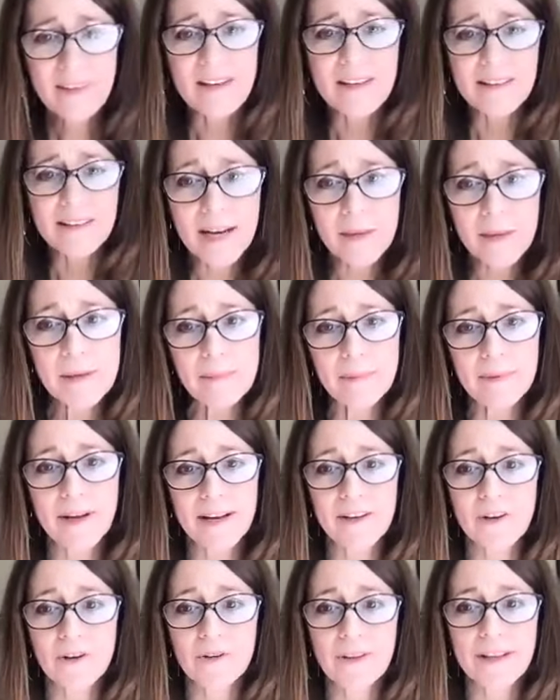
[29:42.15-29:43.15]
a lot of people
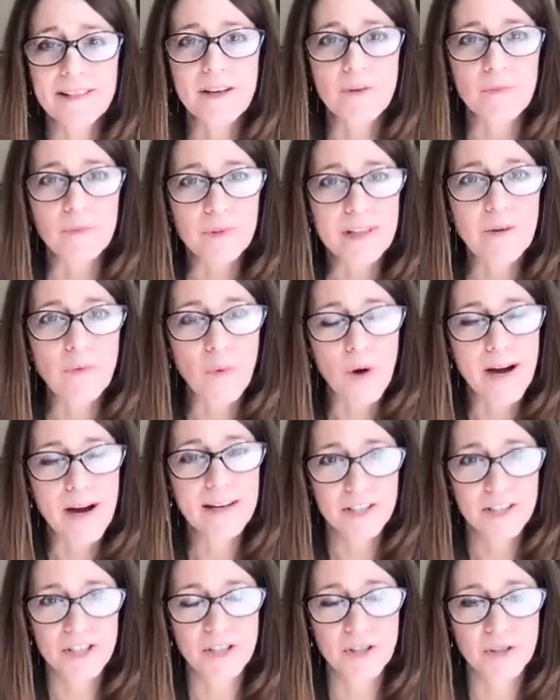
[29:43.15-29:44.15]
I know like they really
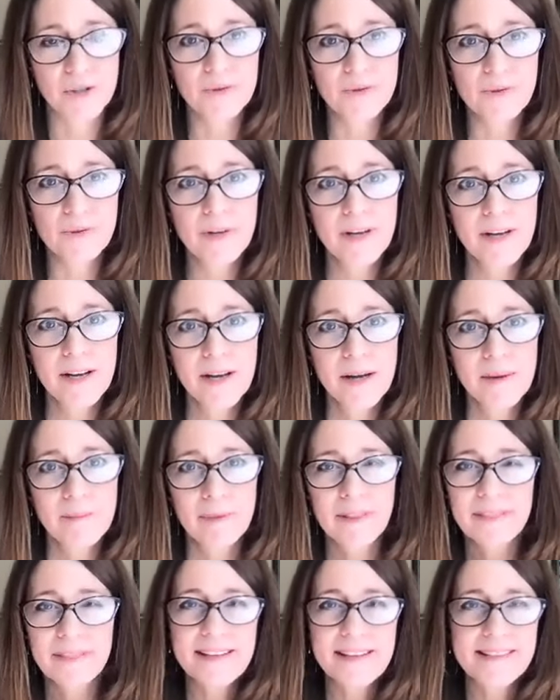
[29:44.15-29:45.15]
want to,
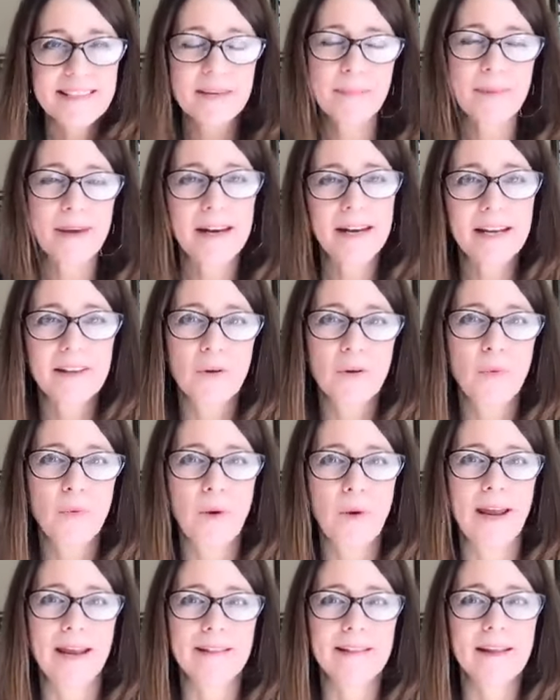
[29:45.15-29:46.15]
but mm-hmm. things keep getting in the way.